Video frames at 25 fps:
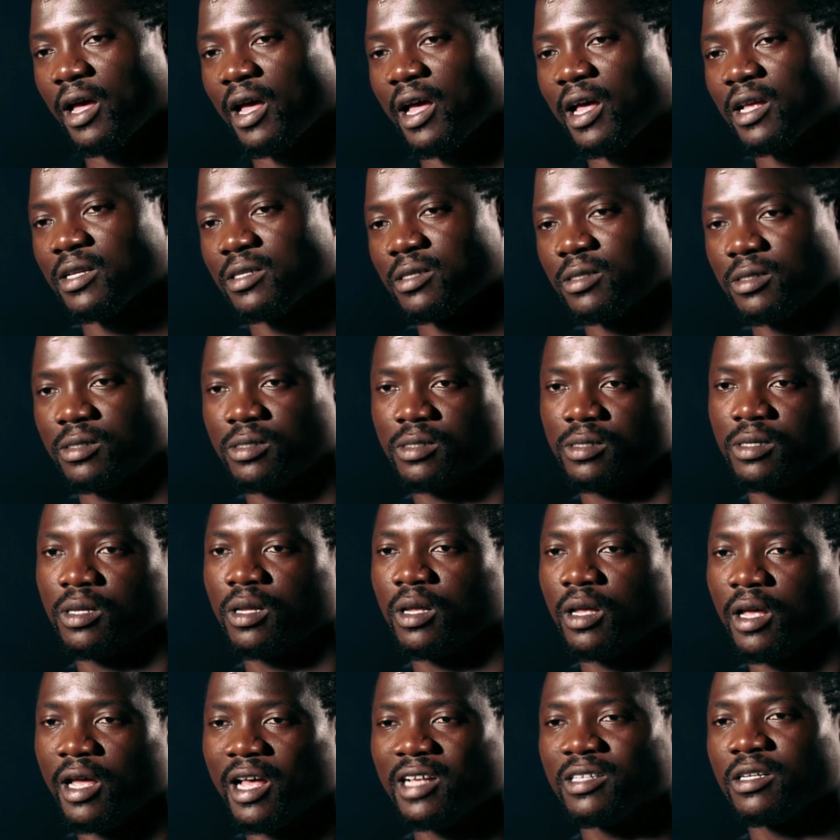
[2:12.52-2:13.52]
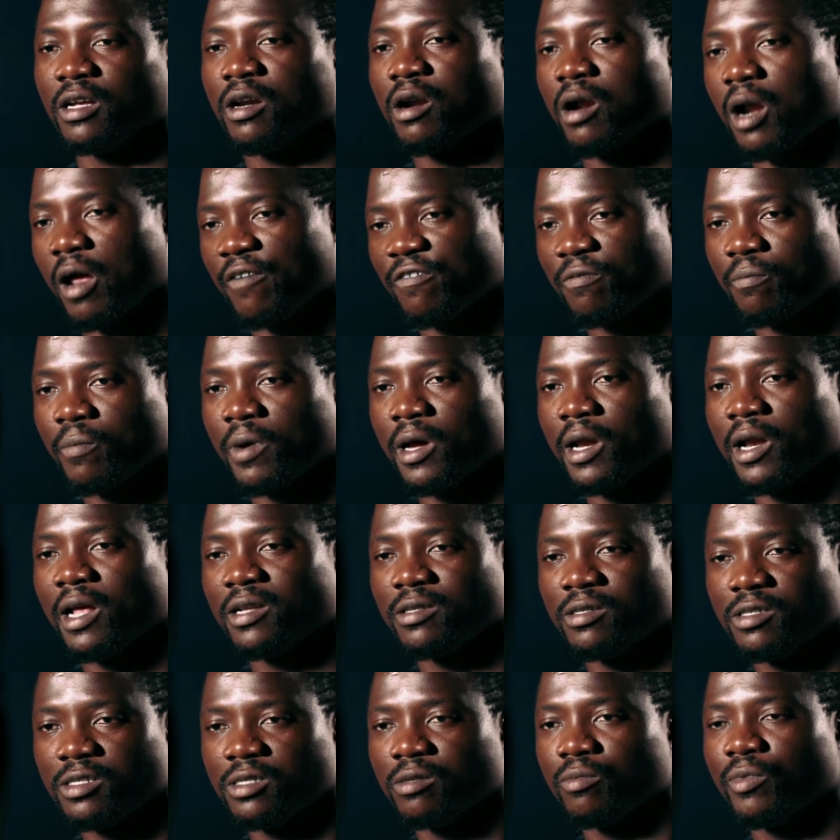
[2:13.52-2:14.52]
as a craftsman,
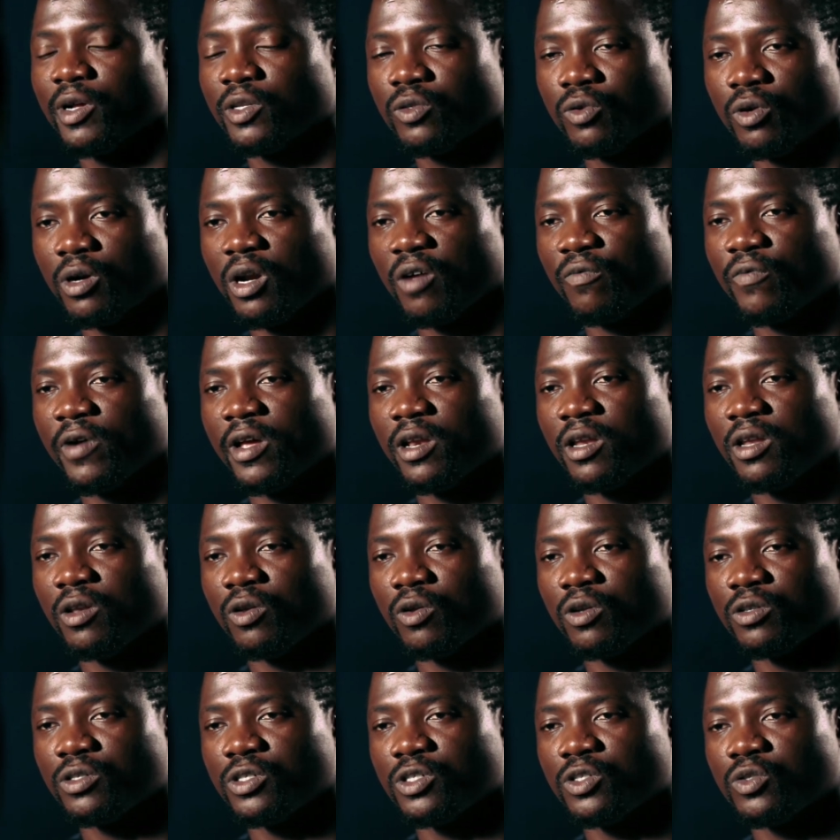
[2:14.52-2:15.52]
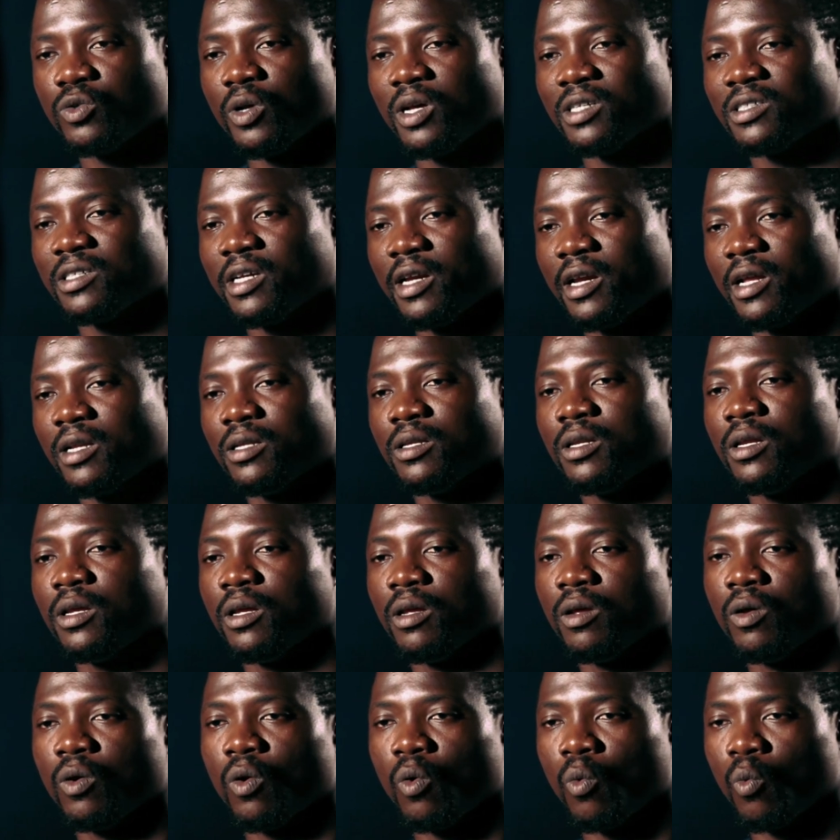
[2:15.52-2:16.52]
as a cinematographer in the industry. So I started
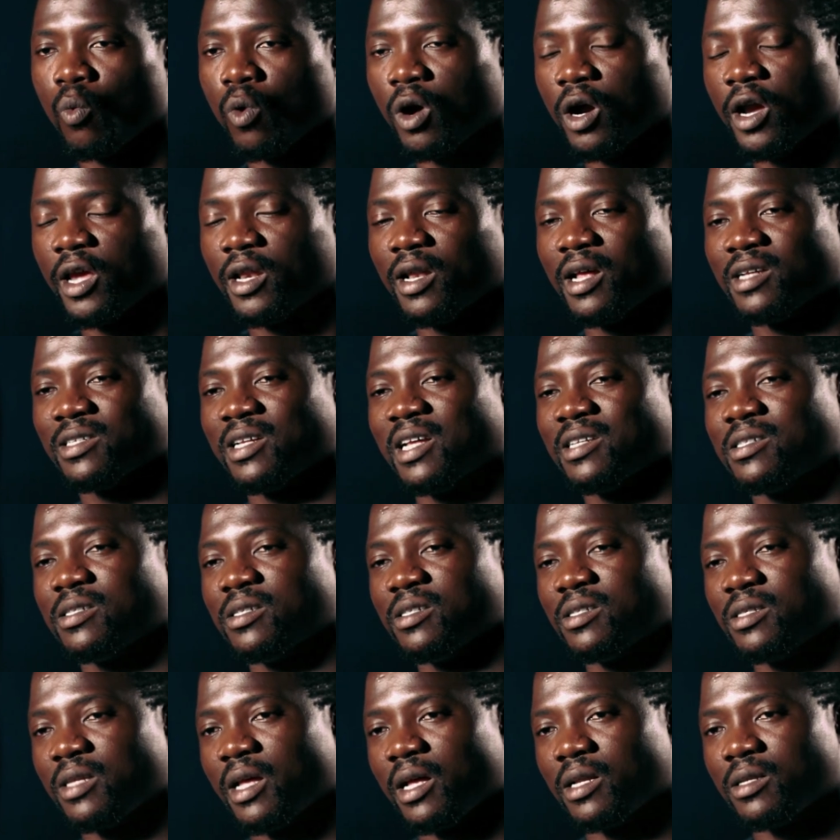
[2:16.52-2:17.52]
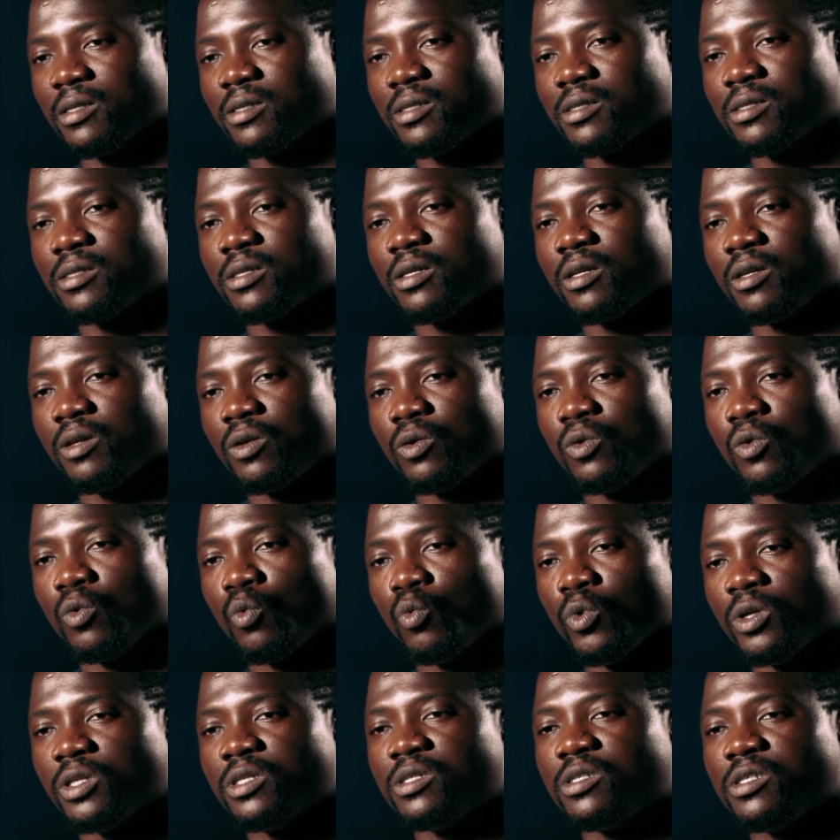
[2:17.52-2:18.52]
working as assistant
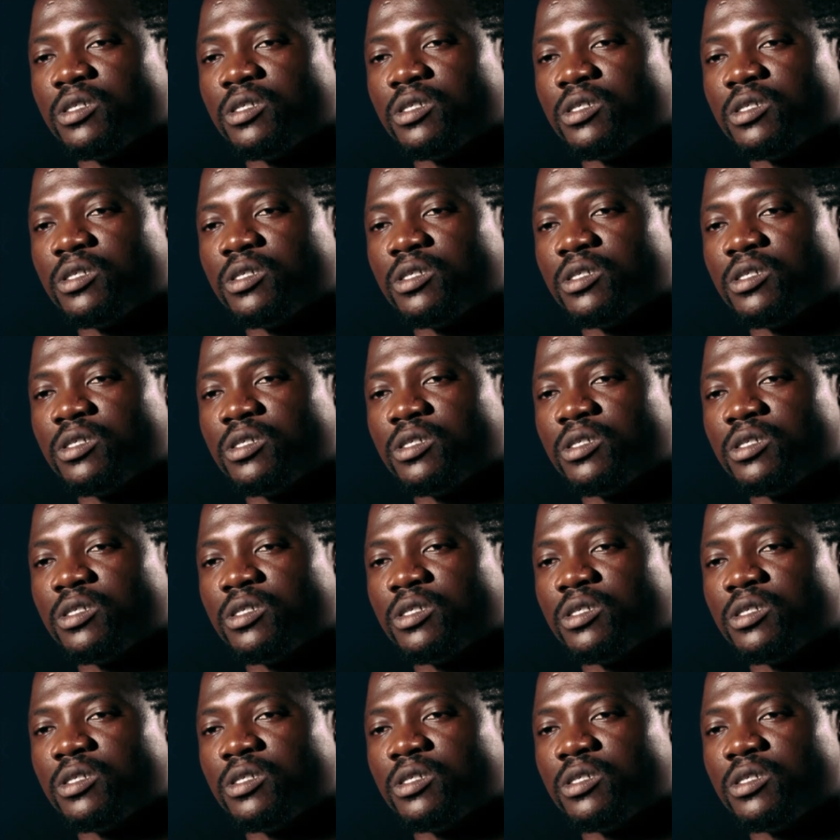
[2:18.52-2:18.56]
with